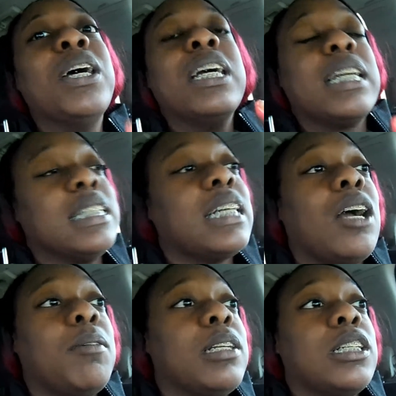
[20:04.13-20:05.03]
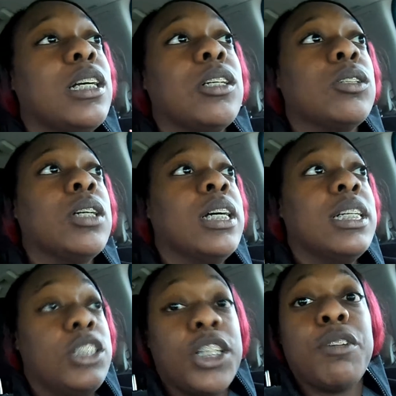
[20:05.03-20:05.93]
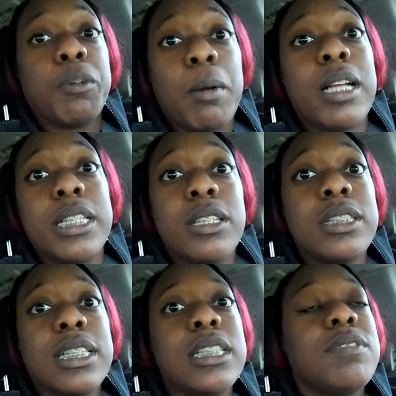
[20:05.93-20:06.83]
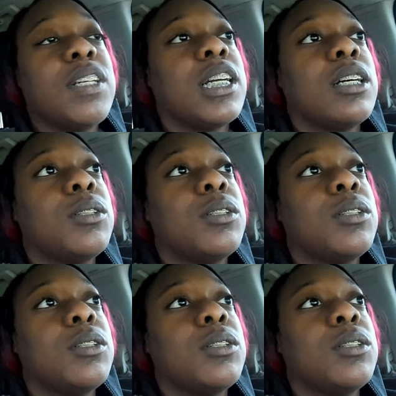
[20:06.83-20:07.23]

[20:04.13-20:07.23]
Because I already know Jennifer probably going to see this video.